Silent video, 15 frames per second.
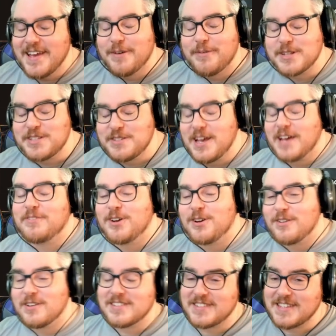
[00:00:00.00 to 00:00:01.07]
Once you have
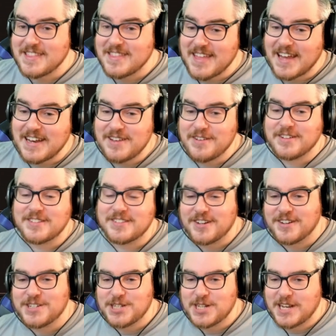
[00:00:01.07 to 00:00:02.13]
currency, then you can
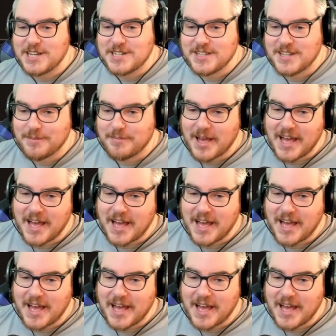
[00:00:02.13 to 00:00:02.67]
start changing them.